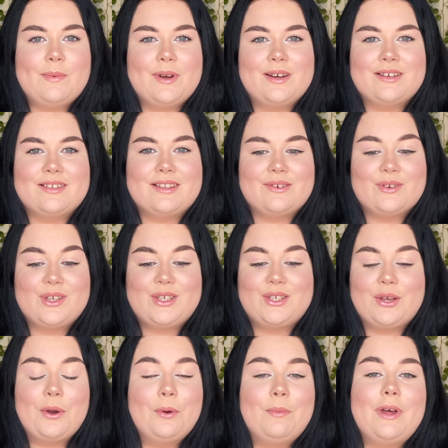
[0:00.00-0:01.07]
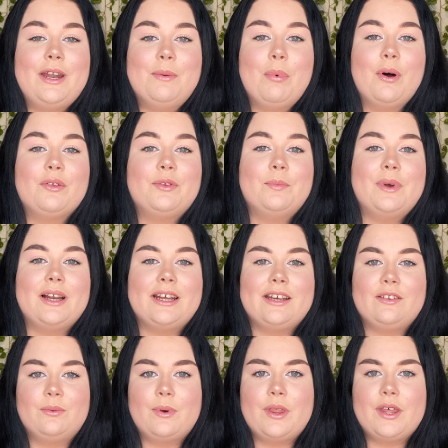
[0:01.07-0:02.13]
because there's so many
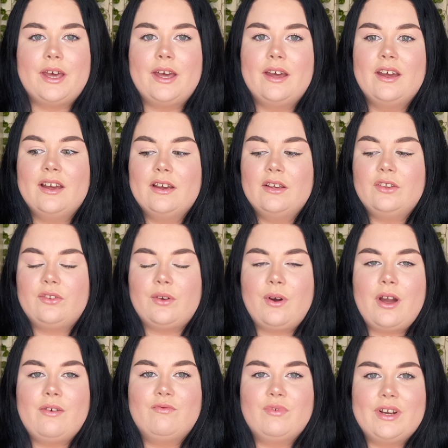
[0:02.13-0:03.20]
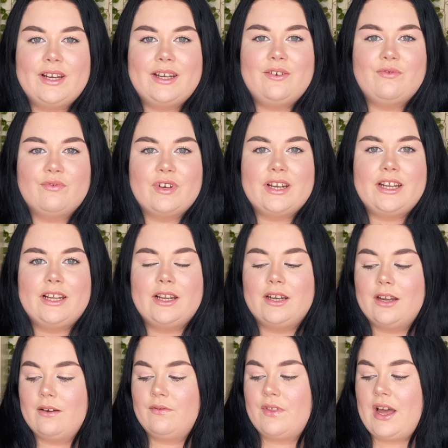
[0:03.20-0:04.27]
possibilities with it. So I really, really
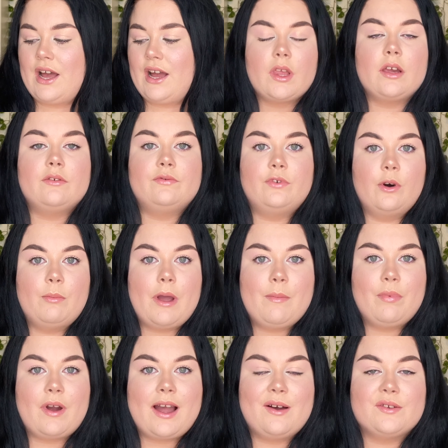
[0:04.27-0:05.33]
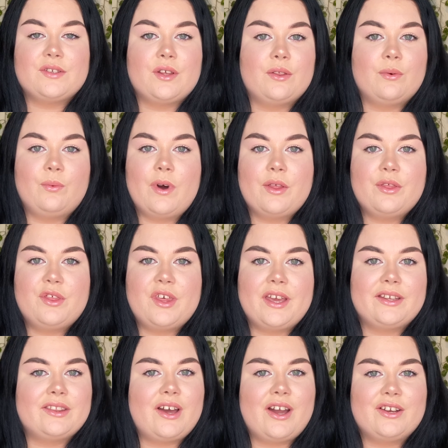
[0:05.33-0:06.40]
love that. For my brows, the one
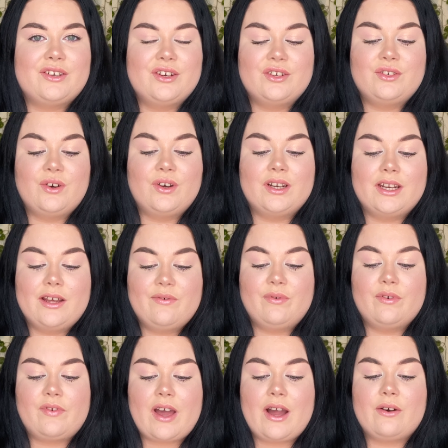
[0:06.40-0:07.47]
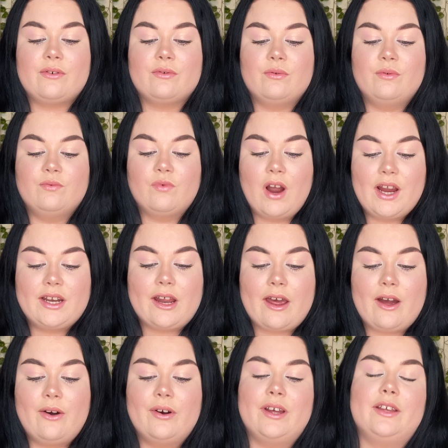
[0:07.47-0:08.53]
thing that I could not live without right
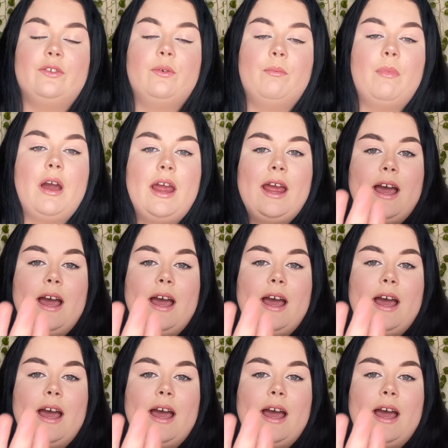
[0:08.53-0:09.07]
now is my